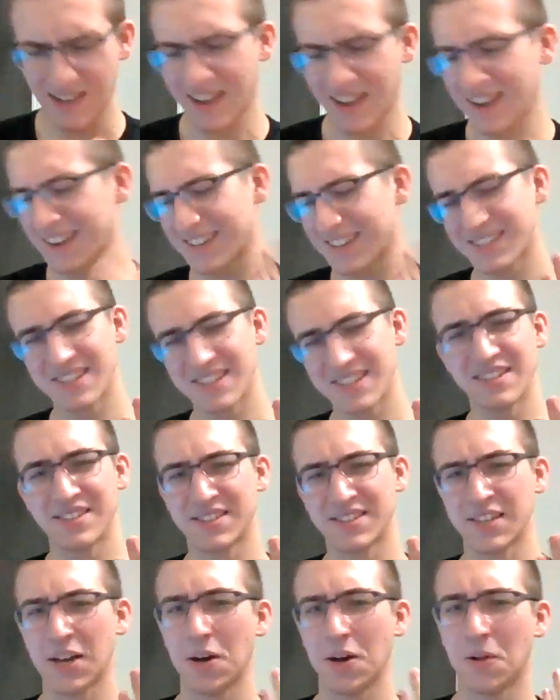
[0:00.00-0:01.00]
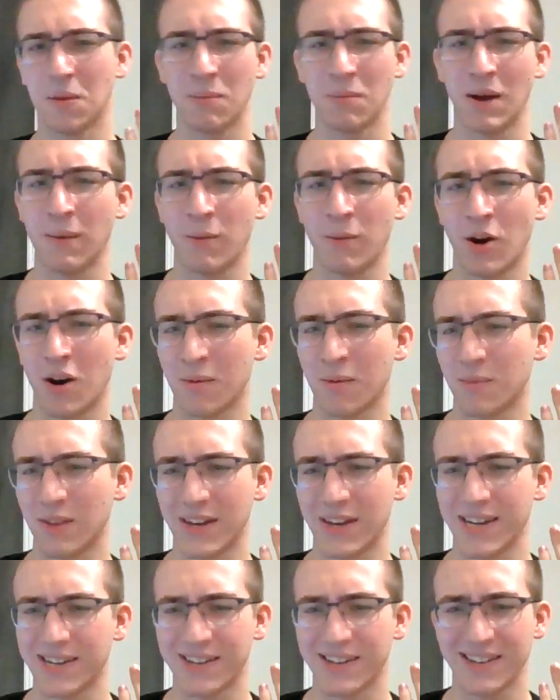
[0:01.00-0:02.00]
I guess I didn't tell my mom
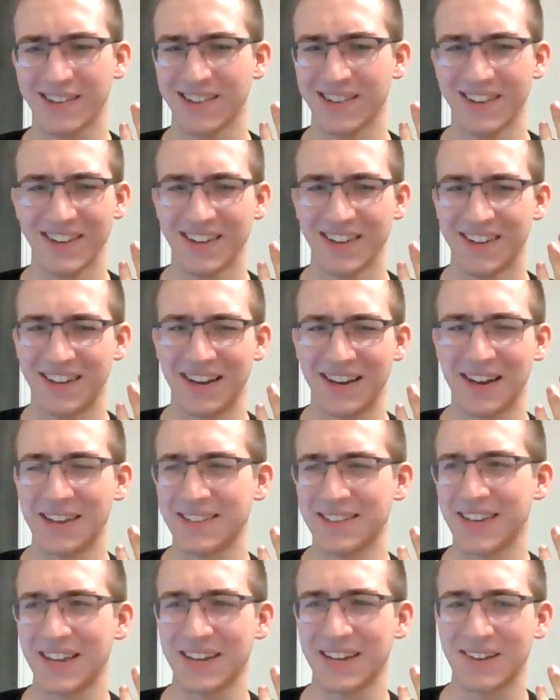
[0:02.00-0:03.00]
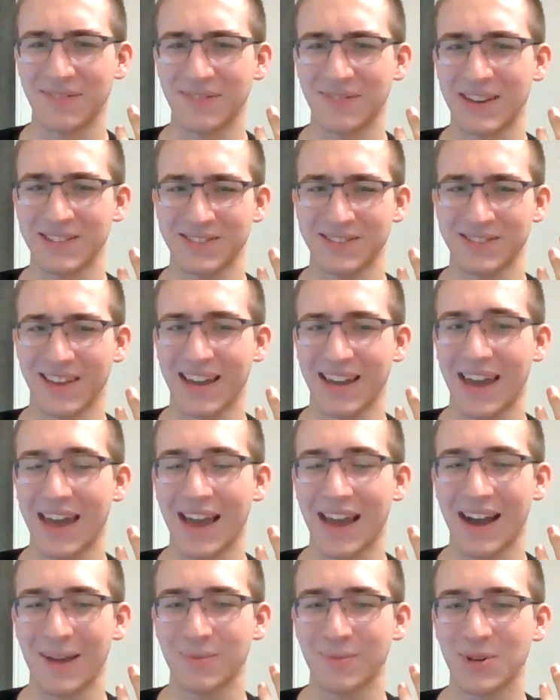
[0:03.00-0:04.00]
like a day in advance, like,
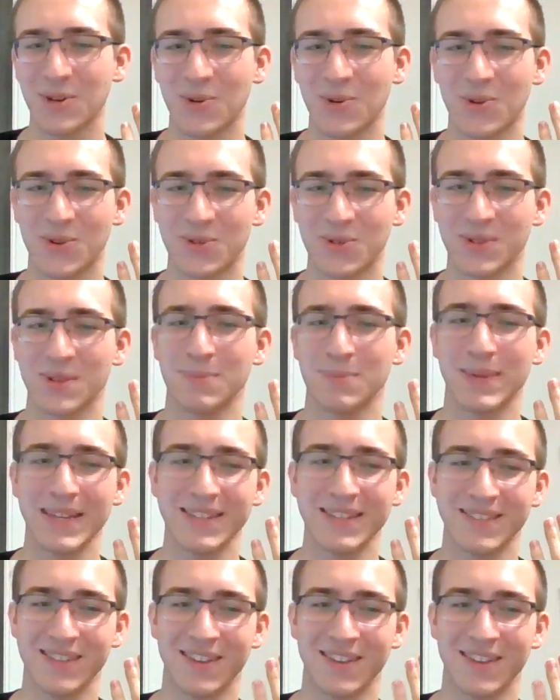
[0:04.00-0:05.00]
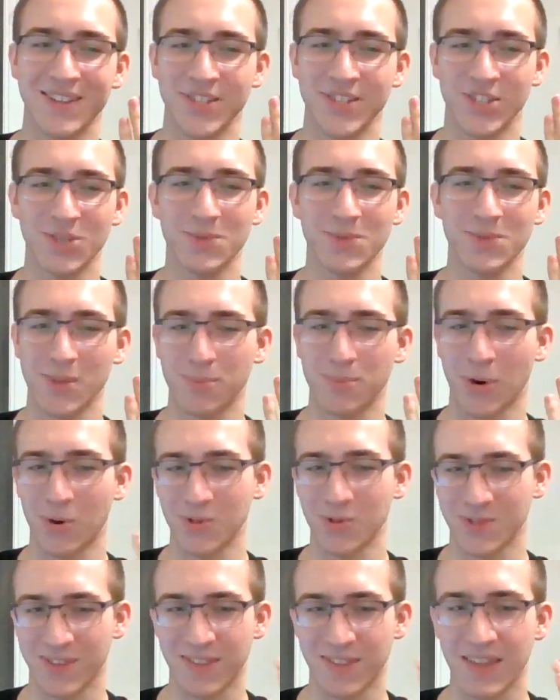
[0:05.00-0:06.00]
hey, I'm gonna order in a pizza, and she was
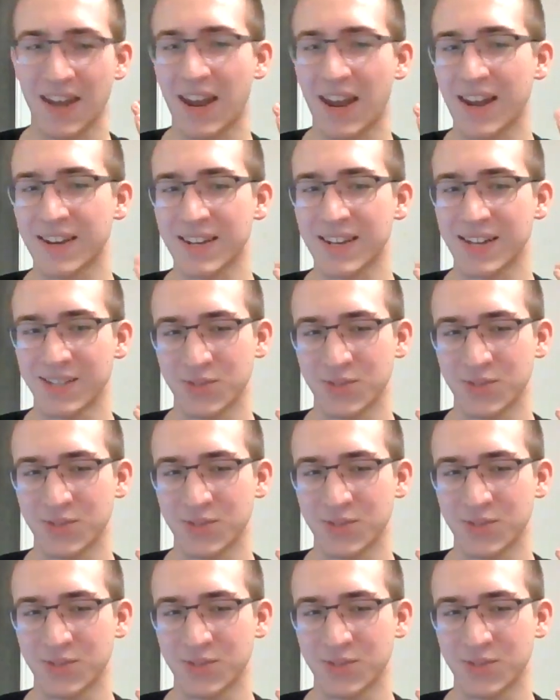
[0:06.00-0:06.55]
opposed to that idea.